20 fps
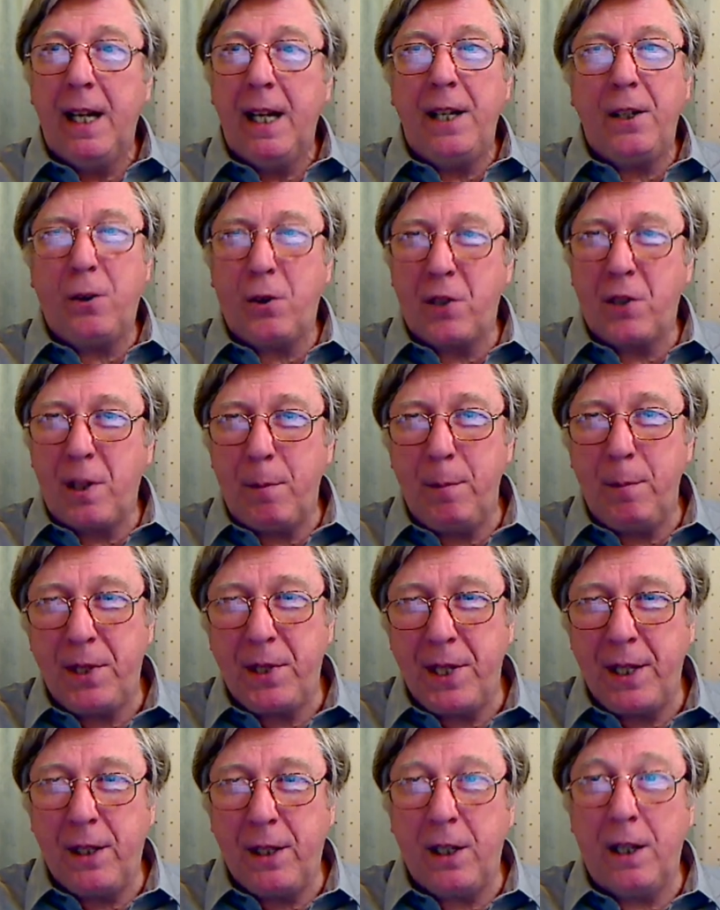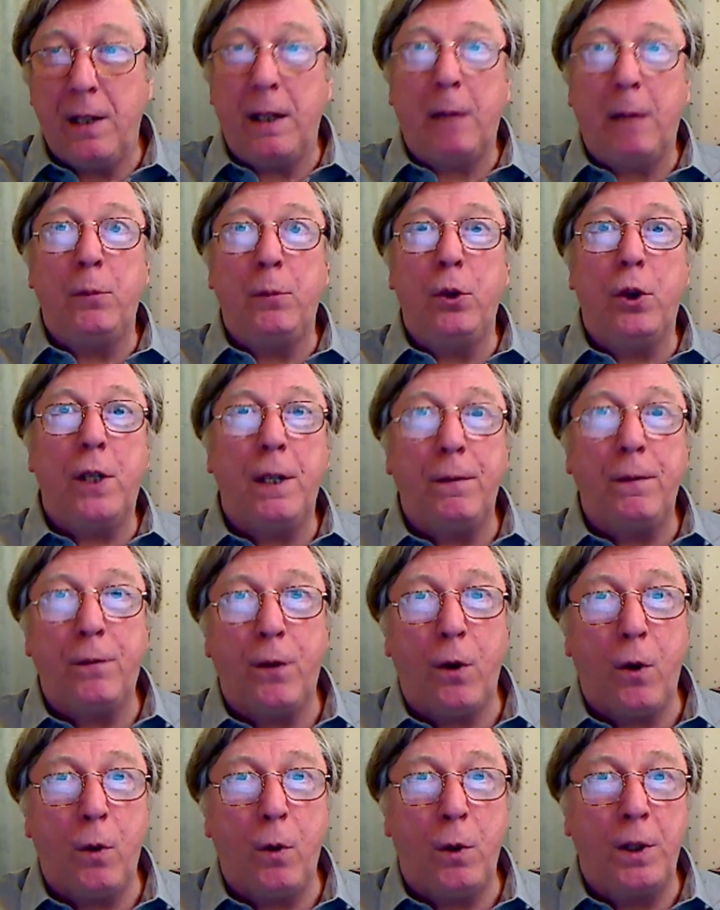And of course I'm looking
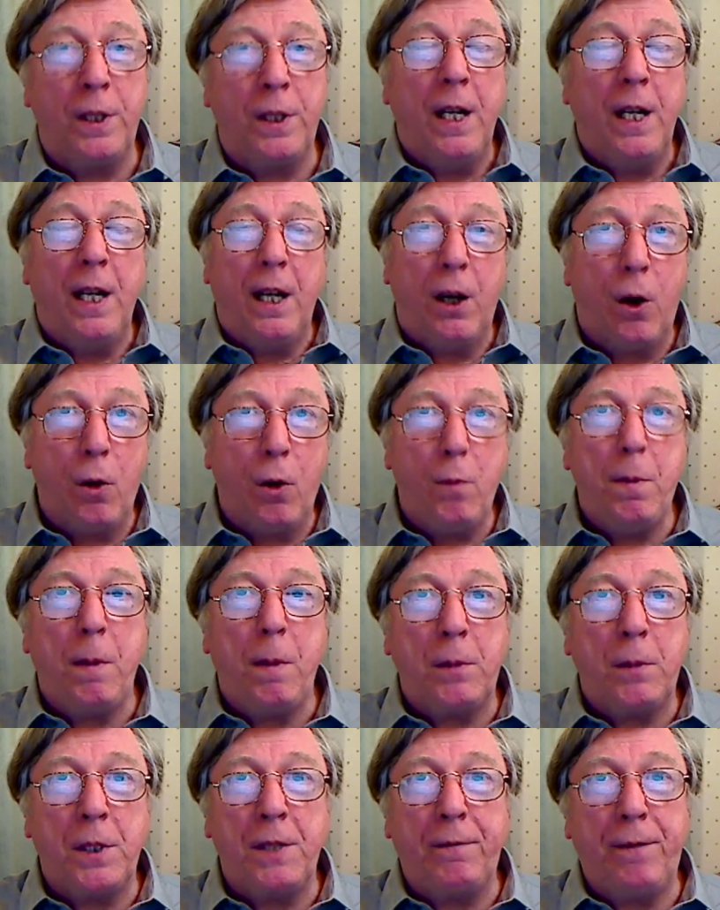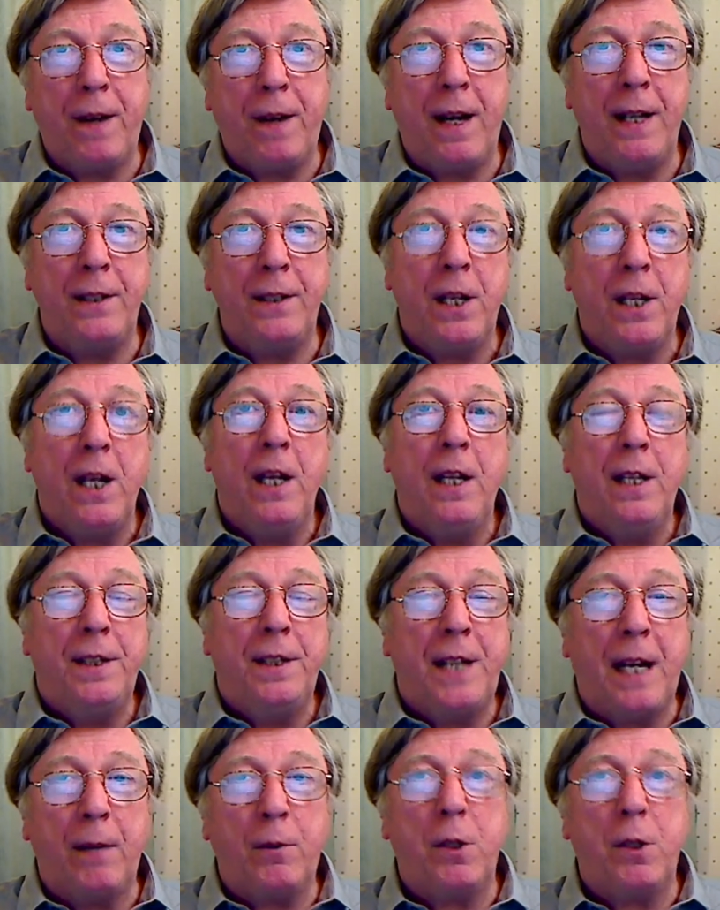forward, hope I'm going to find
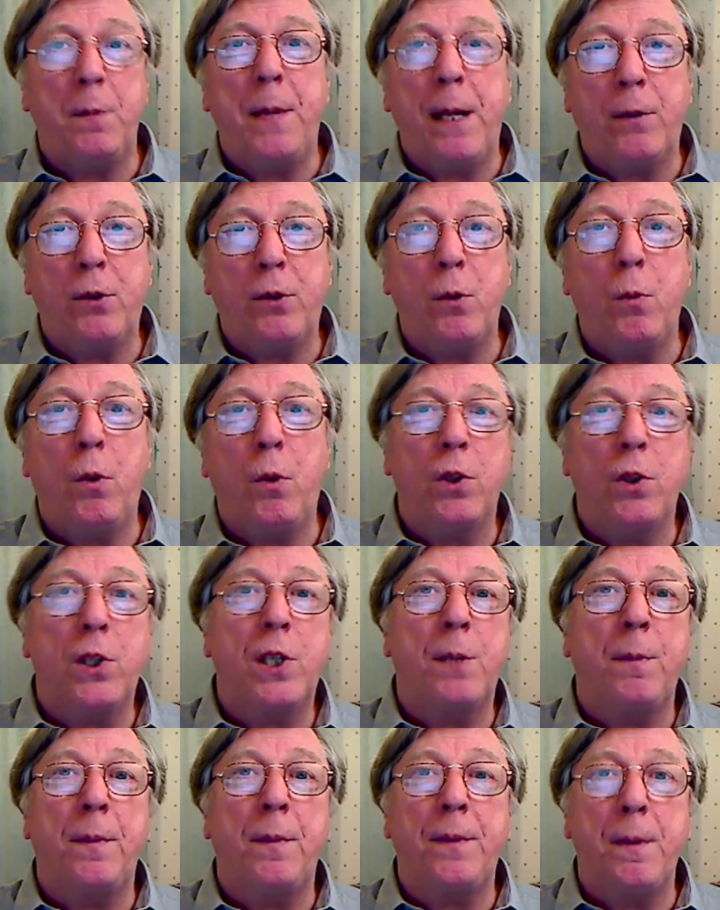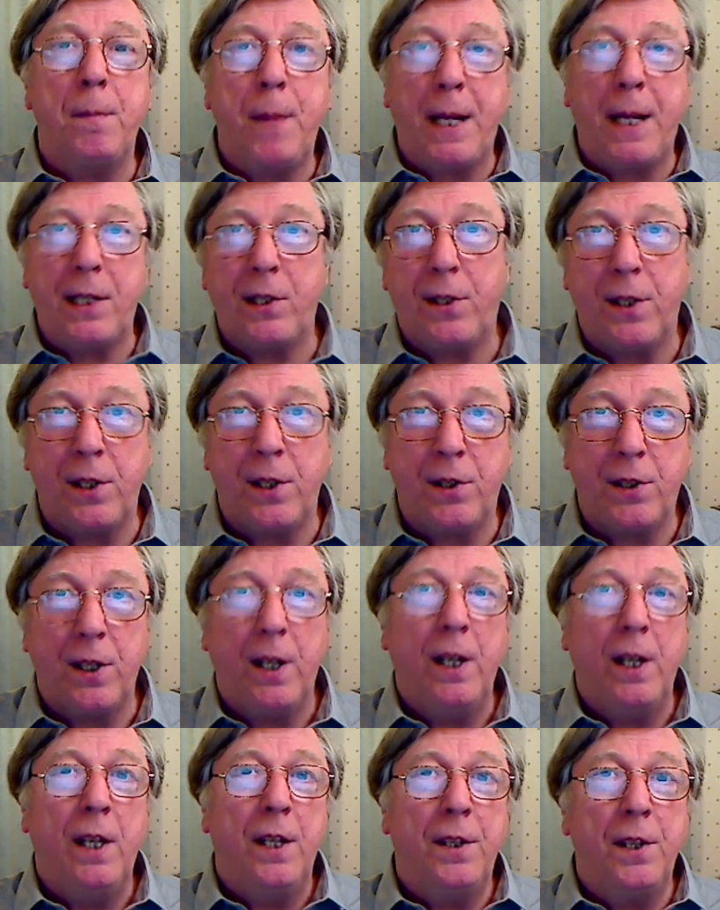that I'm going to be able to watch some of the
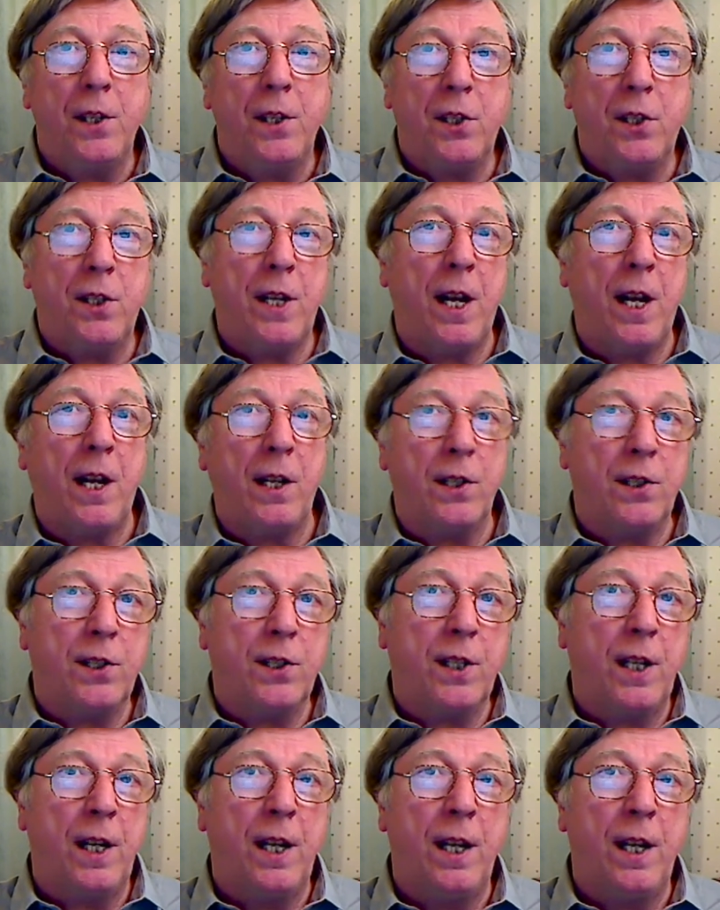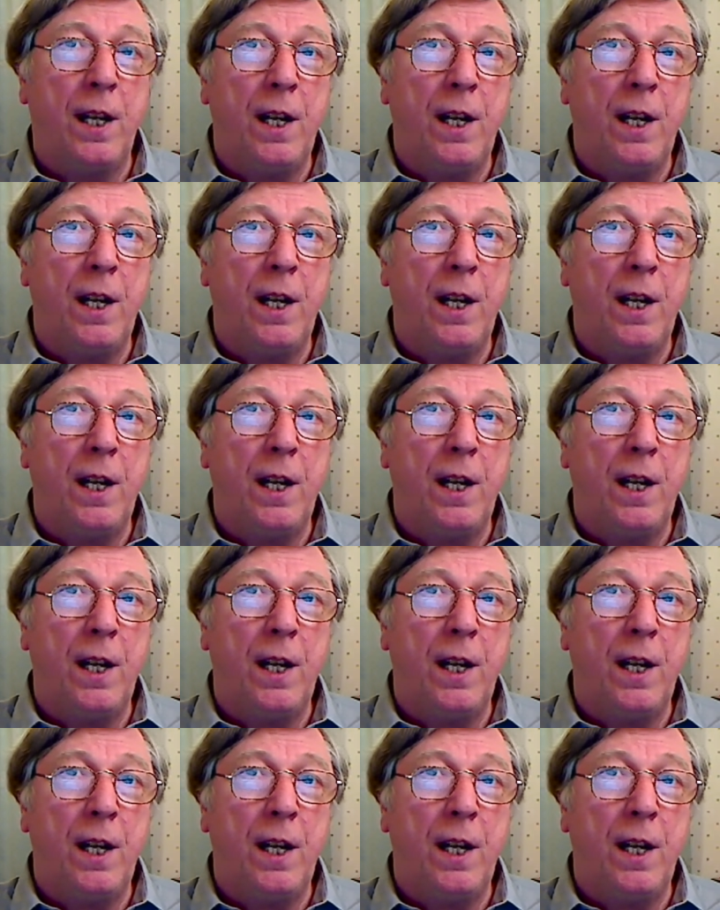Masters that starts